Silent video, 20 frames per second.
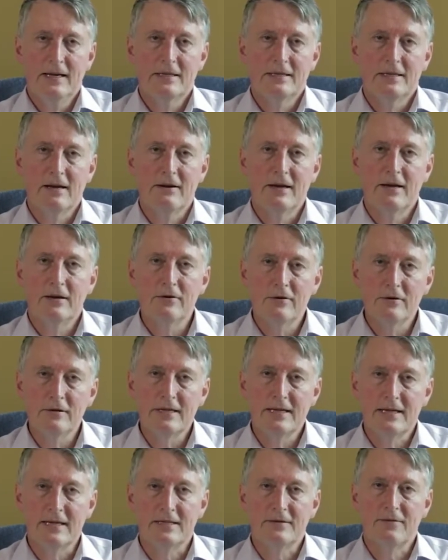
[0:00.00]
So he
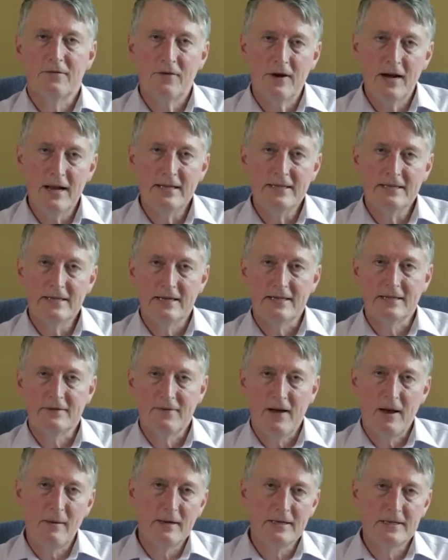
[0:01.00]
called his friends and his
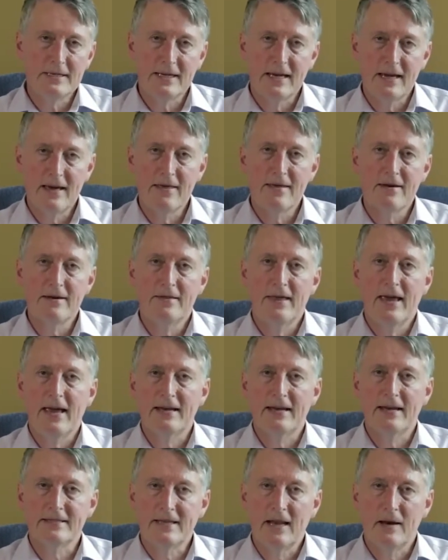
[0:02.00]
family together, and they
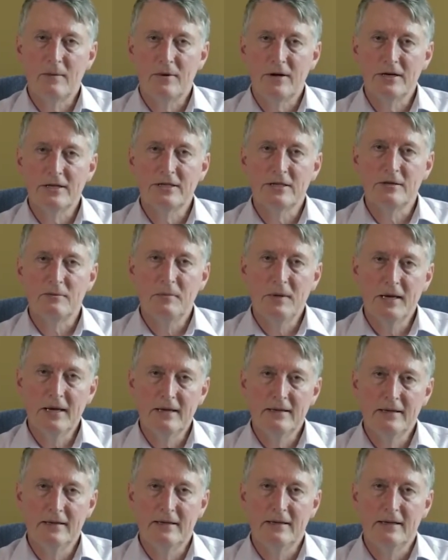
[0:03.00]
had a celebration
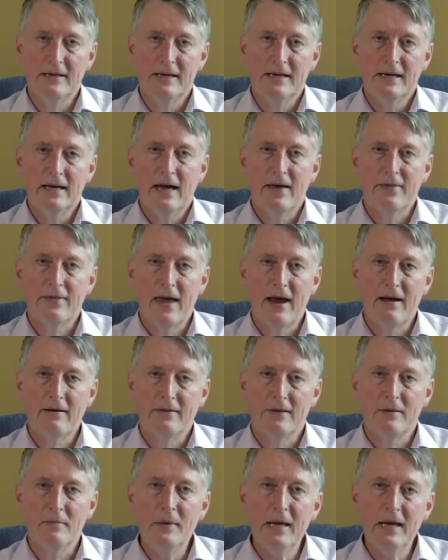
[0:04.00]
meal, and there
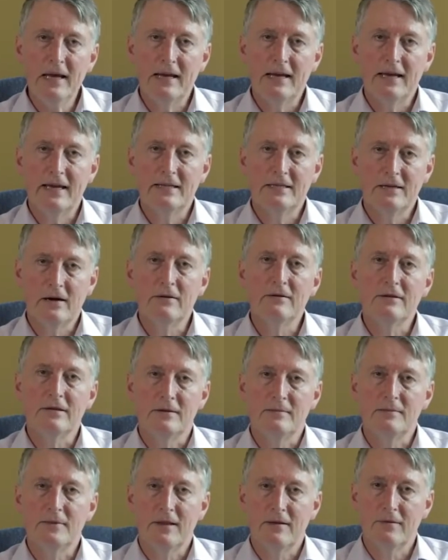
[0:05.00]
at the meal he told
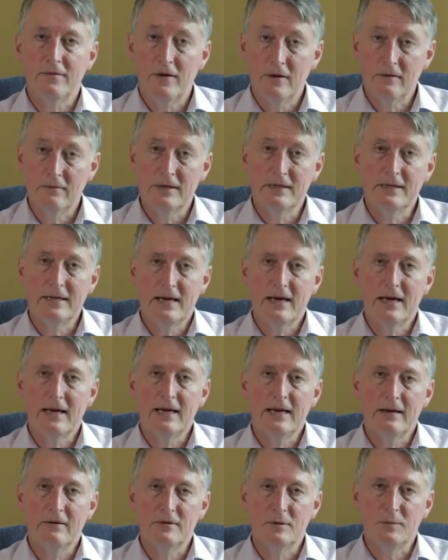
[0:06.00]
them that the following
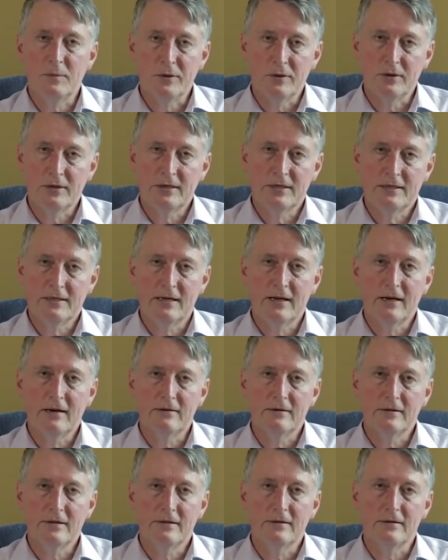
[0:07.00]
day he was booked to
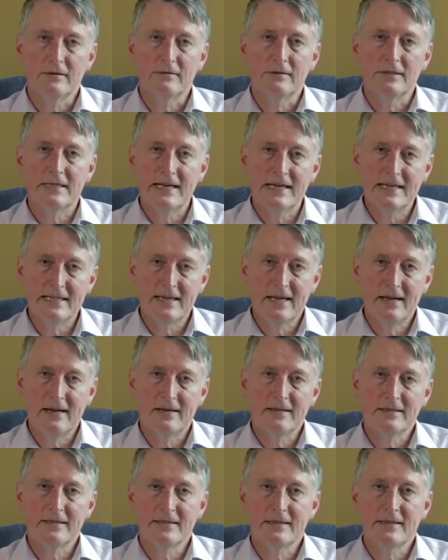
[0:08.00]
go to
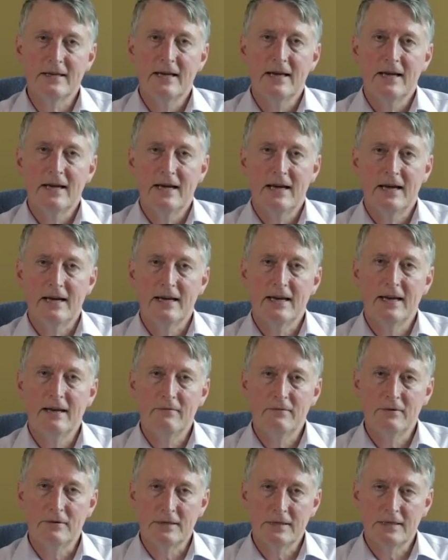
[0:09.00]
Dignitas, and he
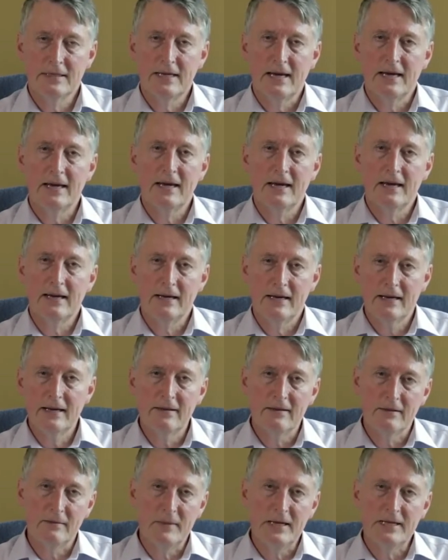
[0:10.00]
was taking
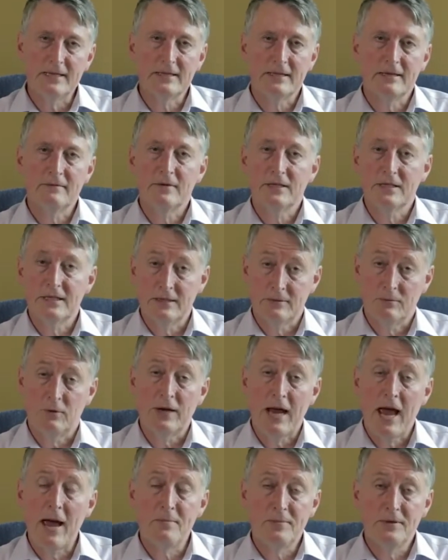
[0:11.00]
lethal medicine, which is
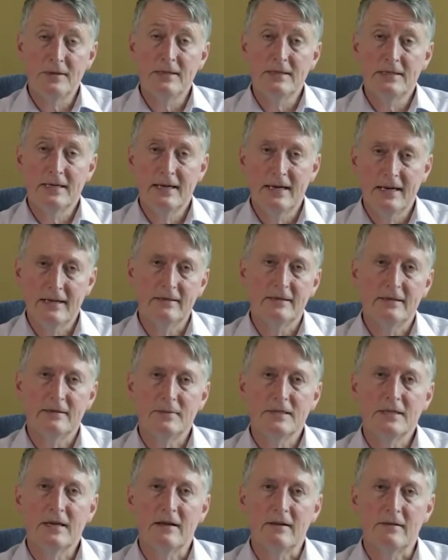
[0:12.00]
what happened, and he killed
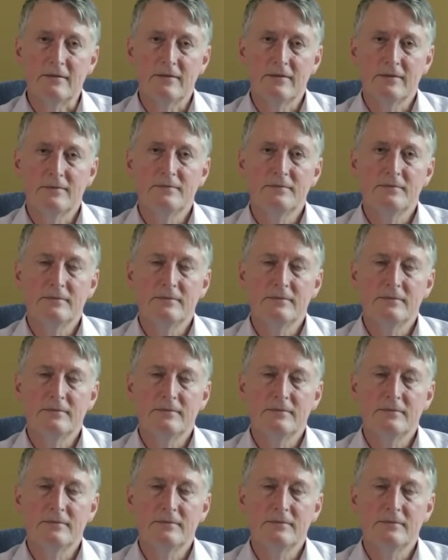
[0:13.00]
himself.